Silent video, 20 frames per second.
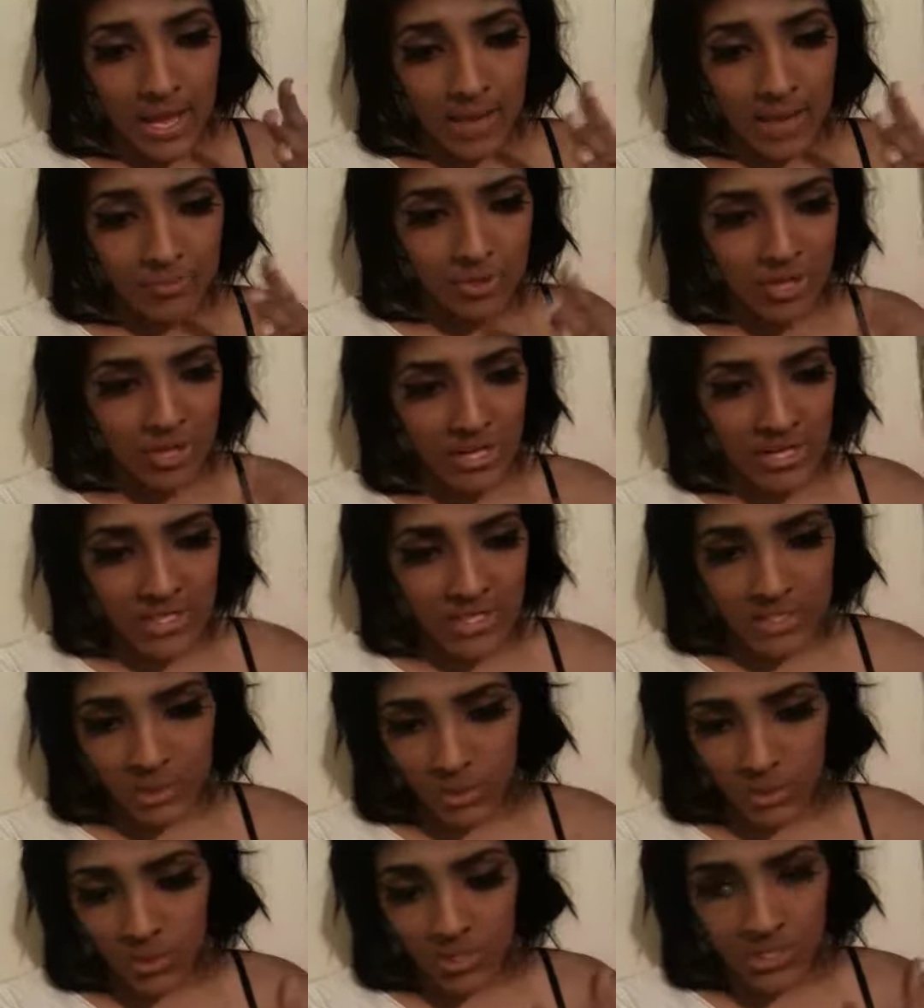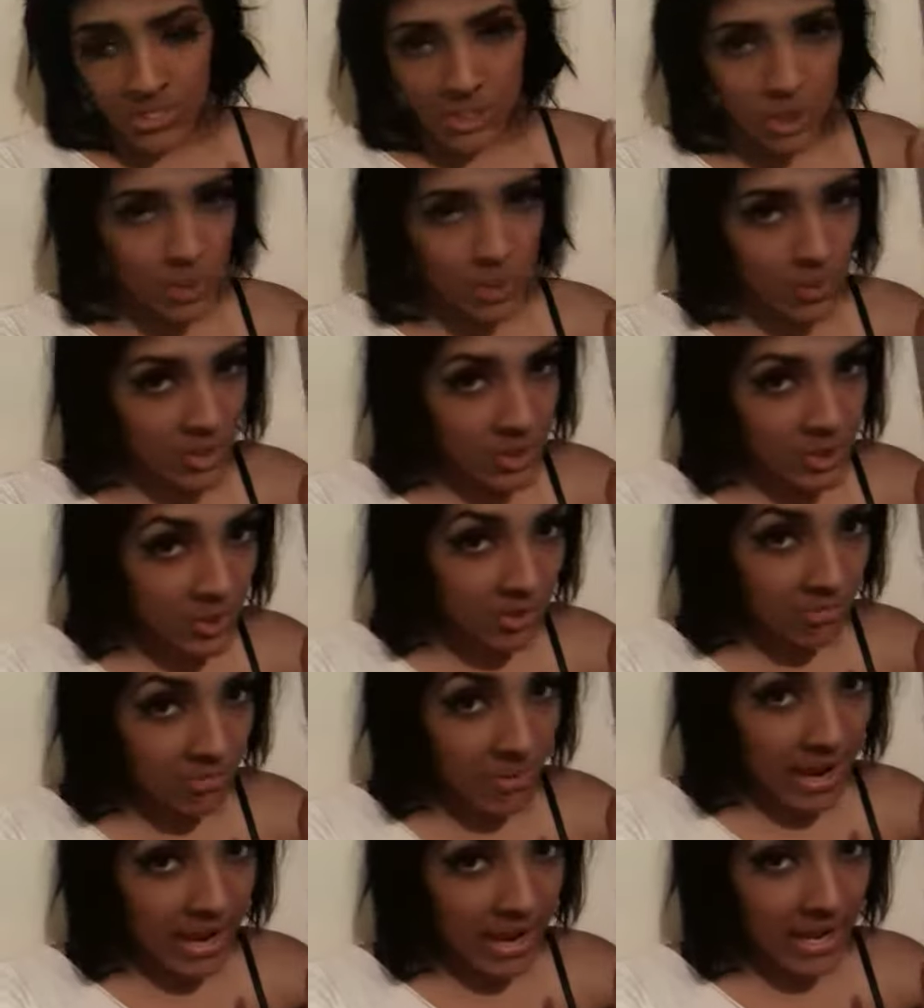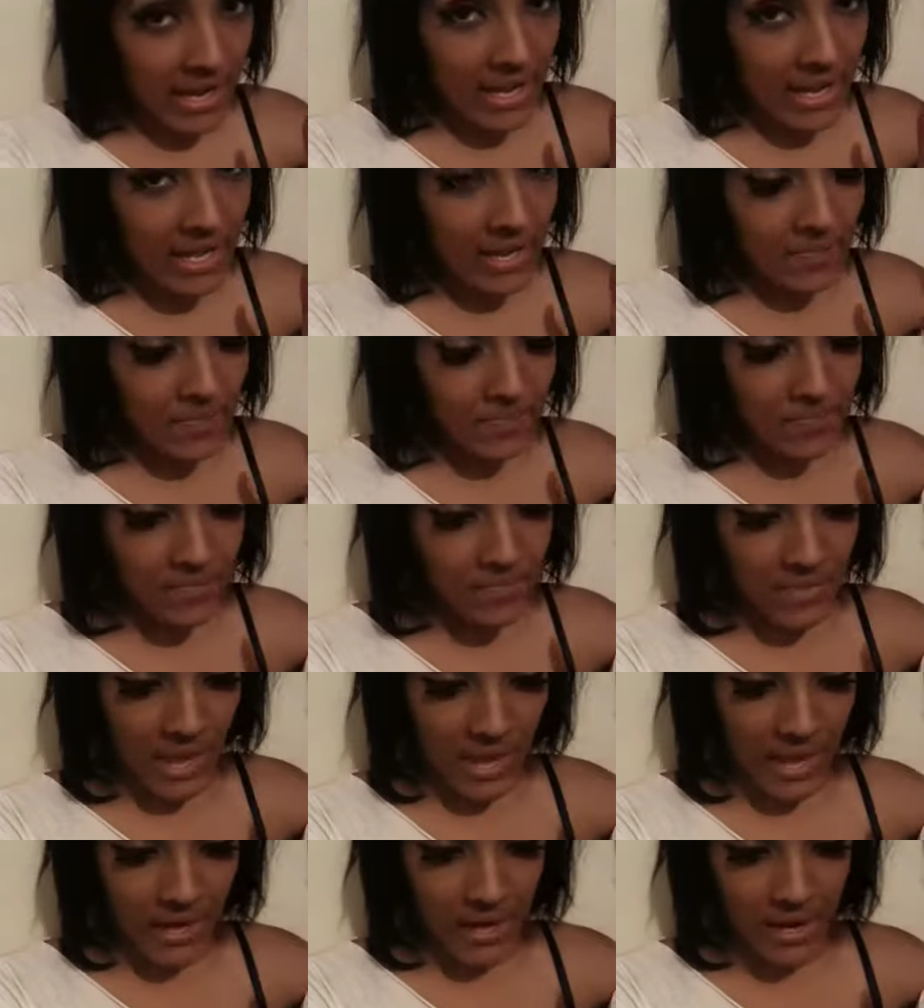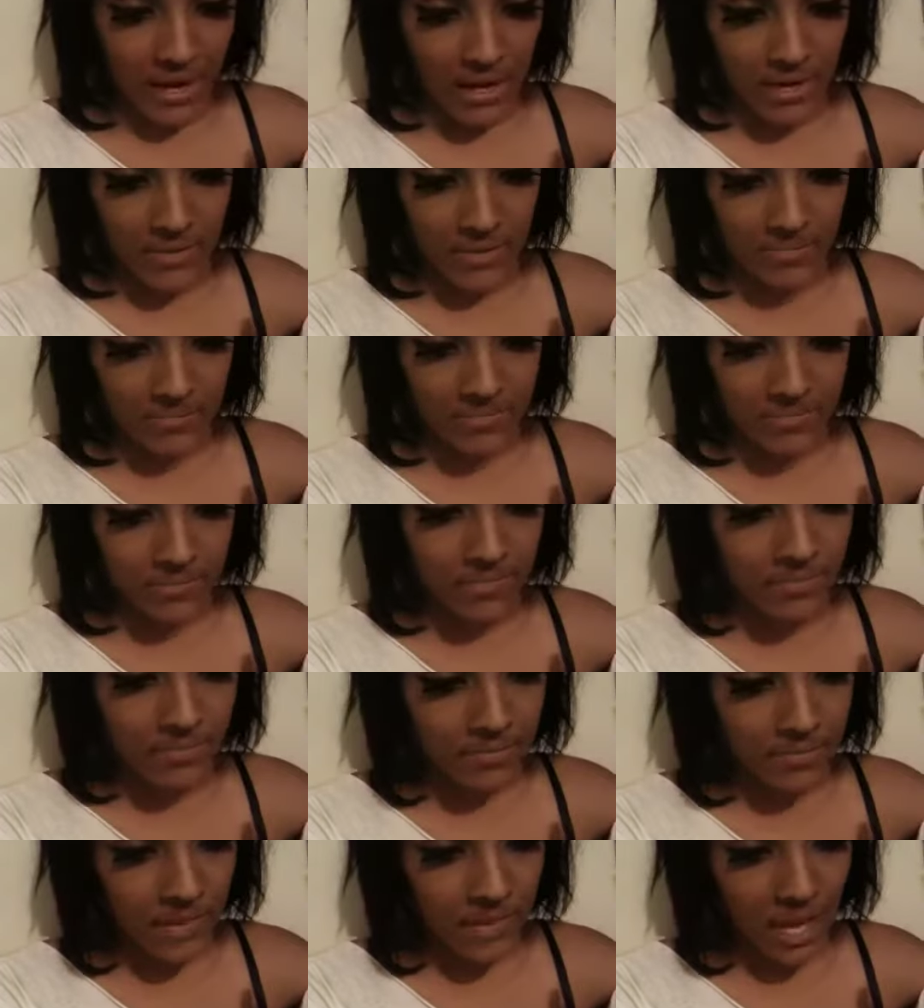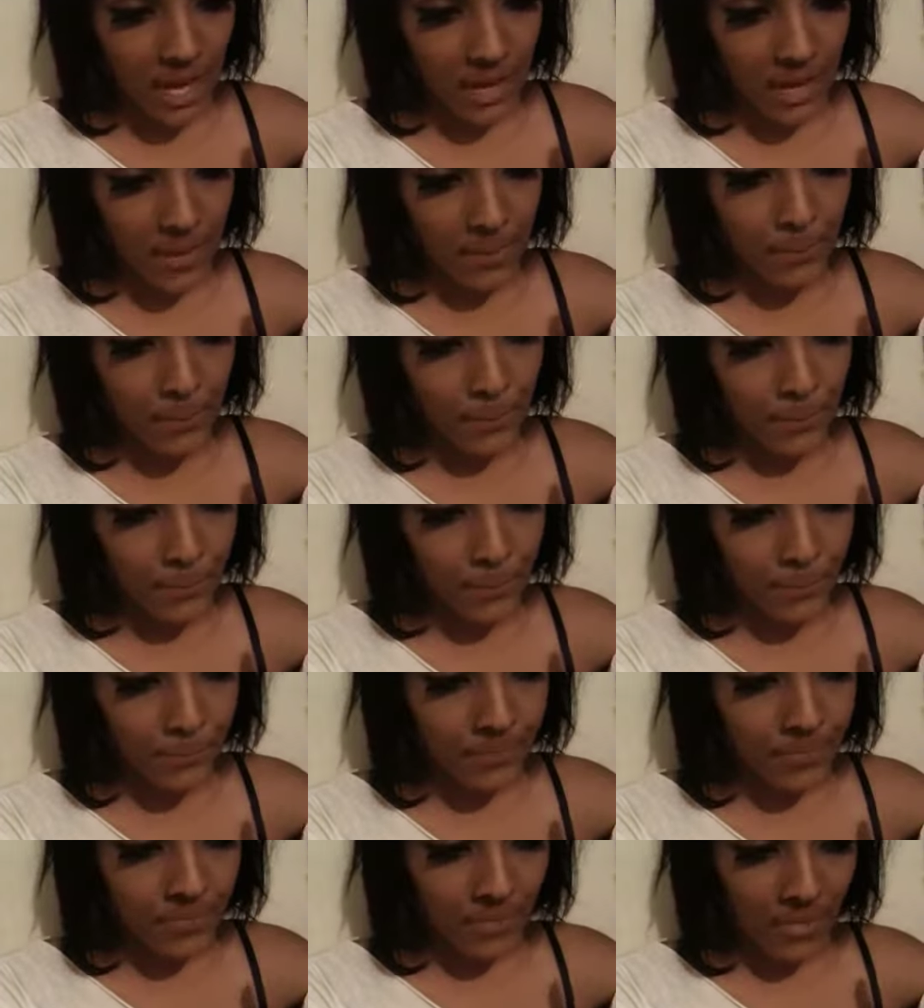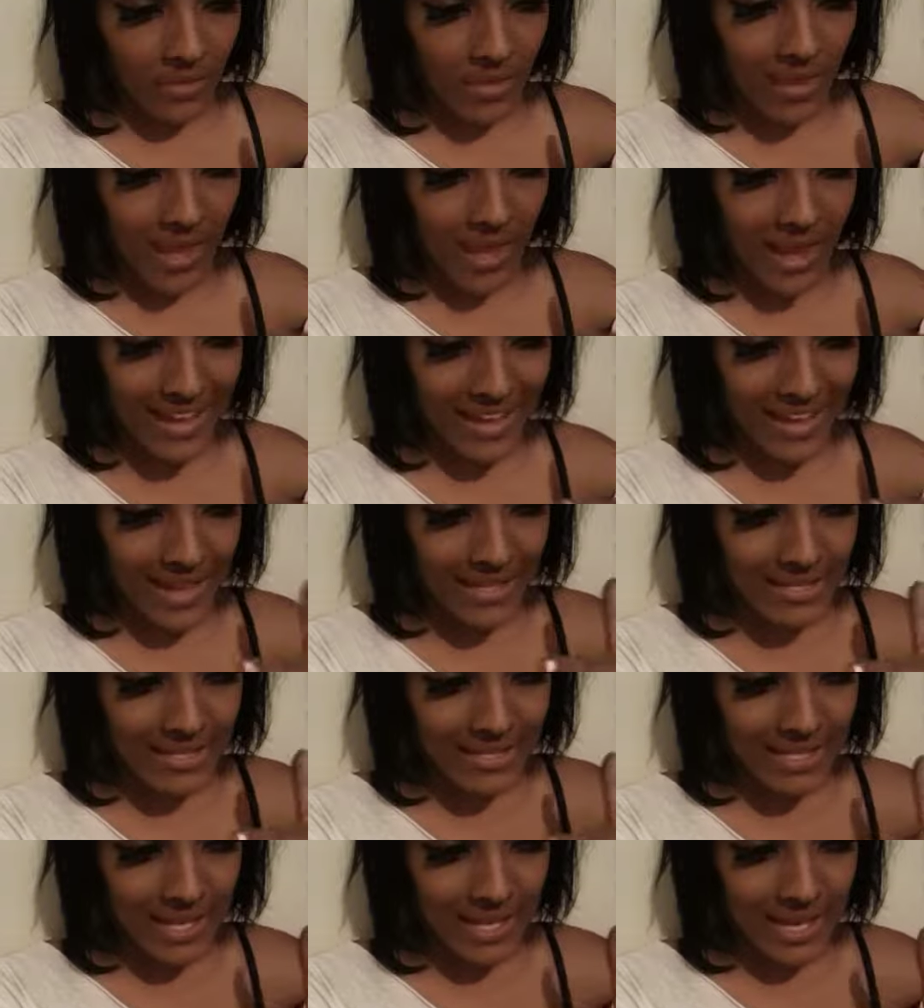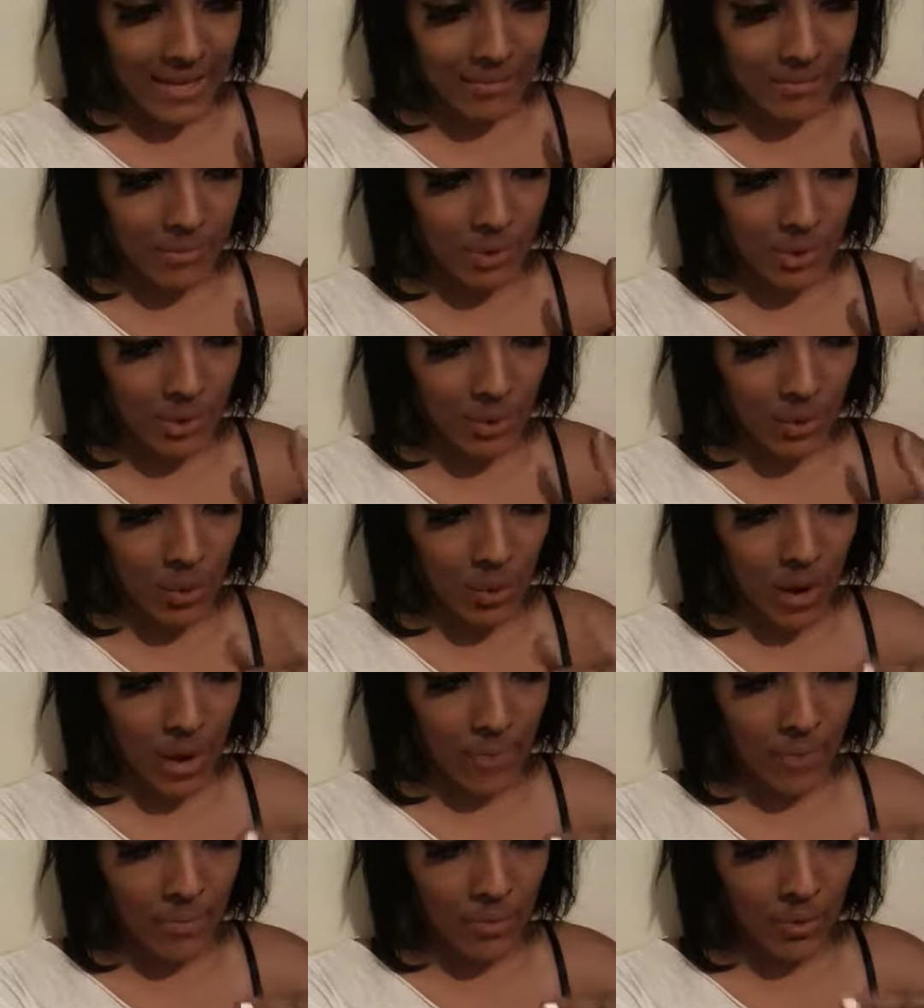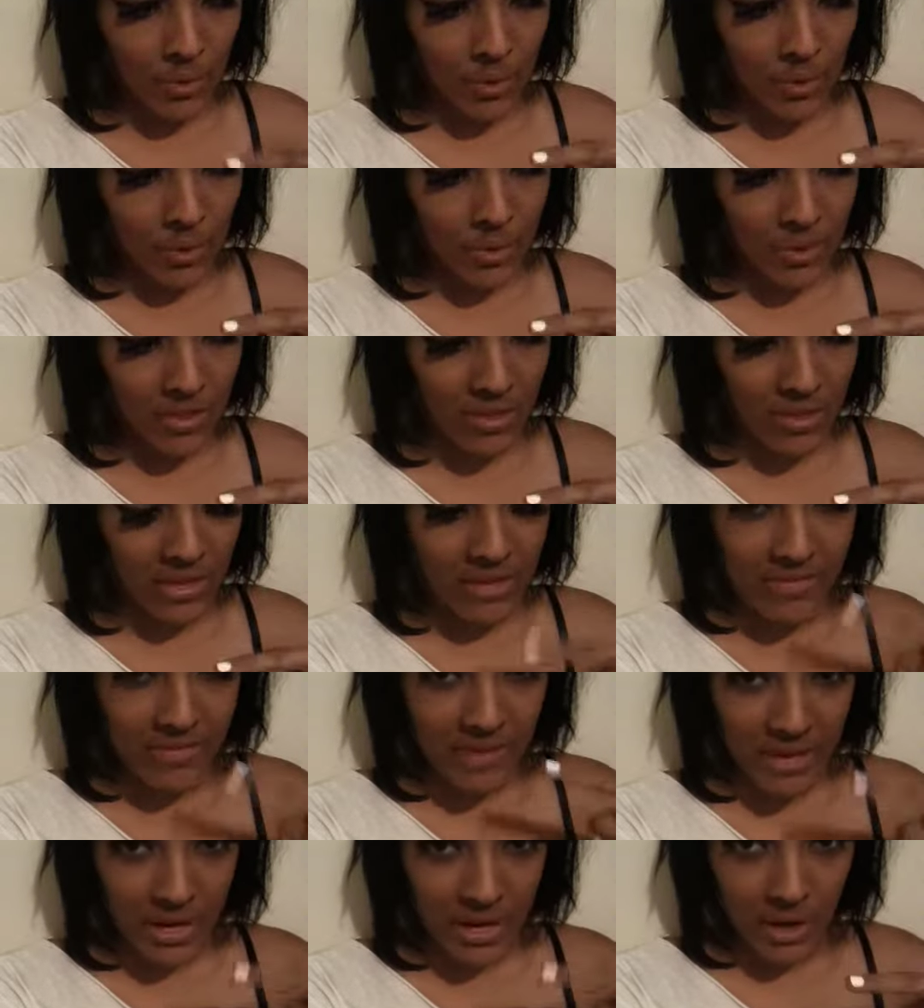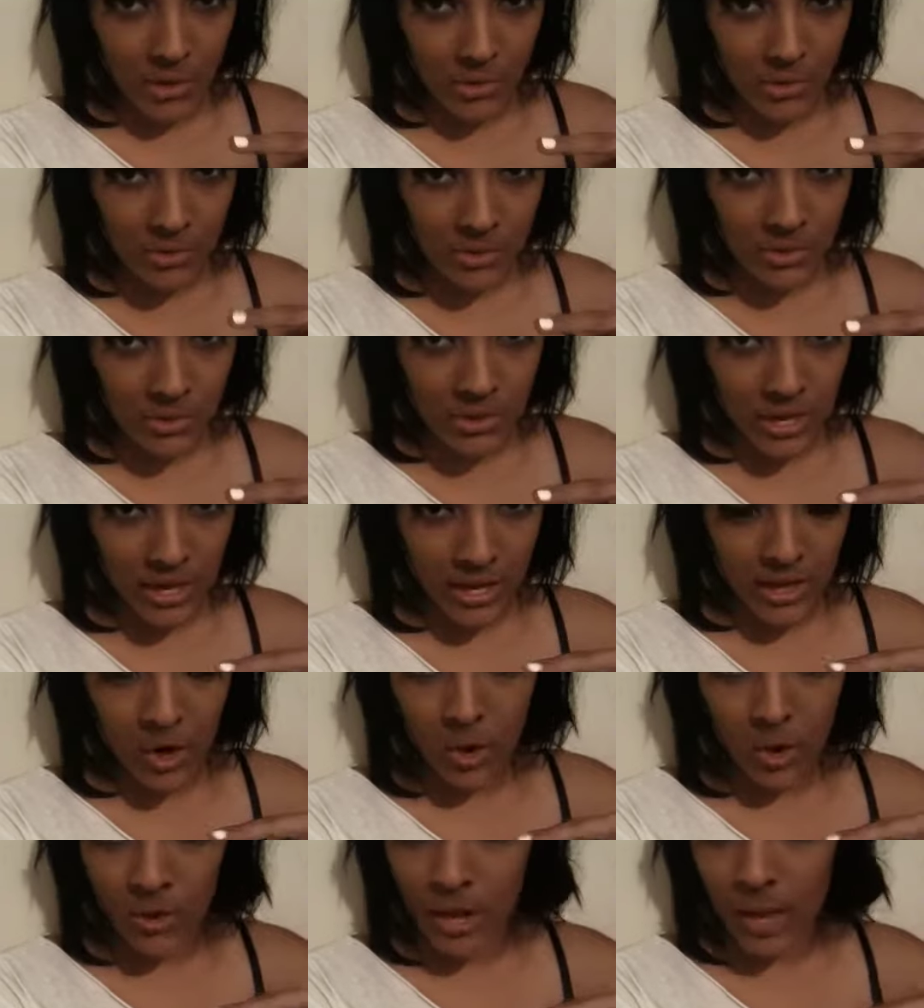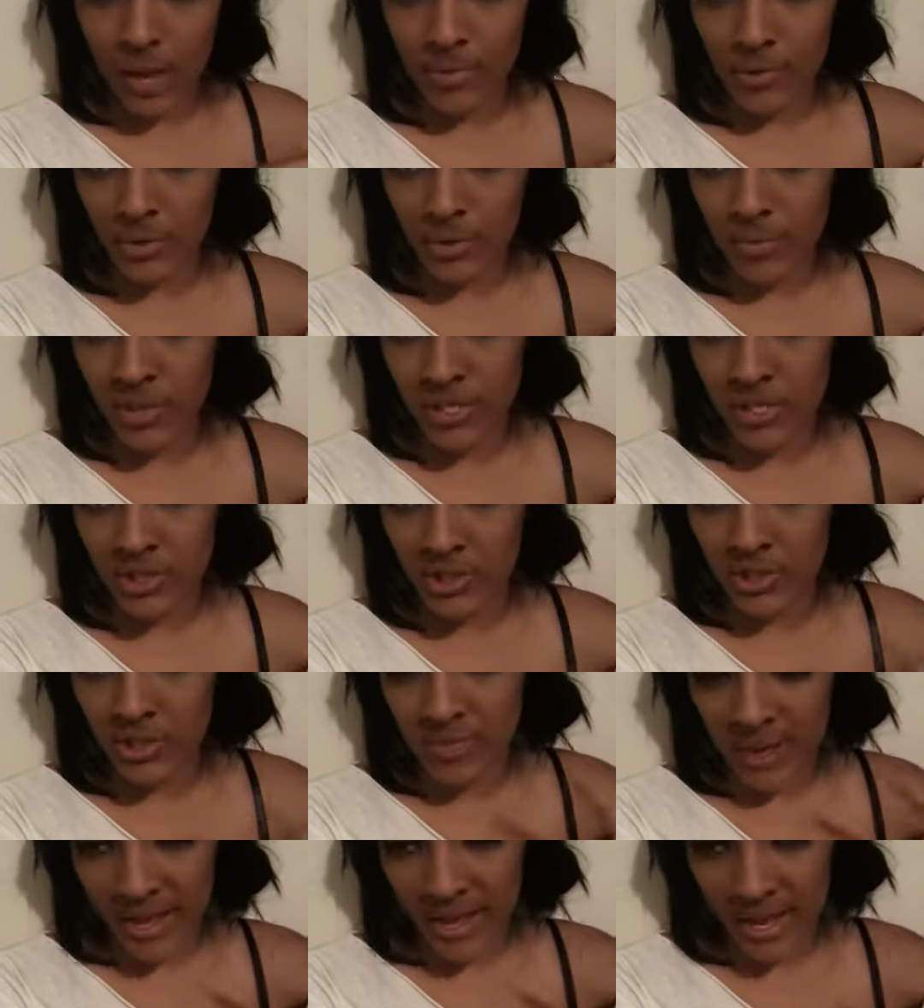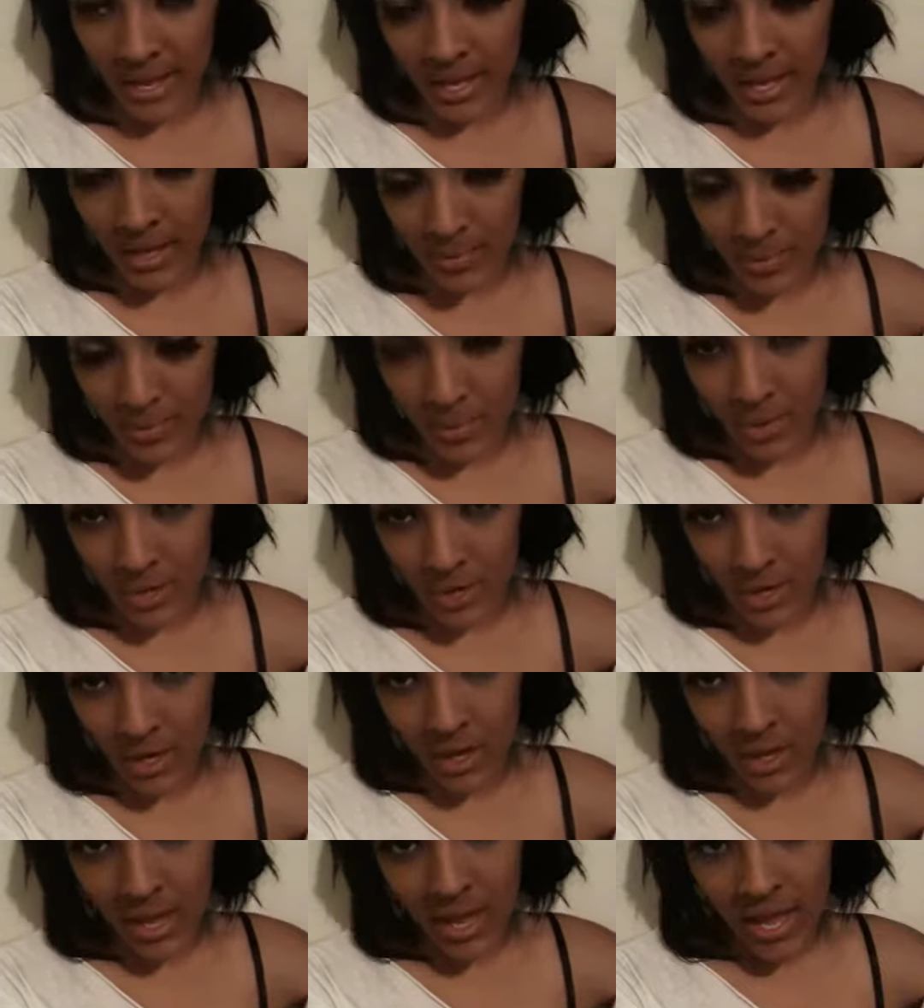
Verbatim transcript: am trying to deal with the situation with my Nikon. Um, I can't seem to upload the videos. I can only upload pictures to my computer.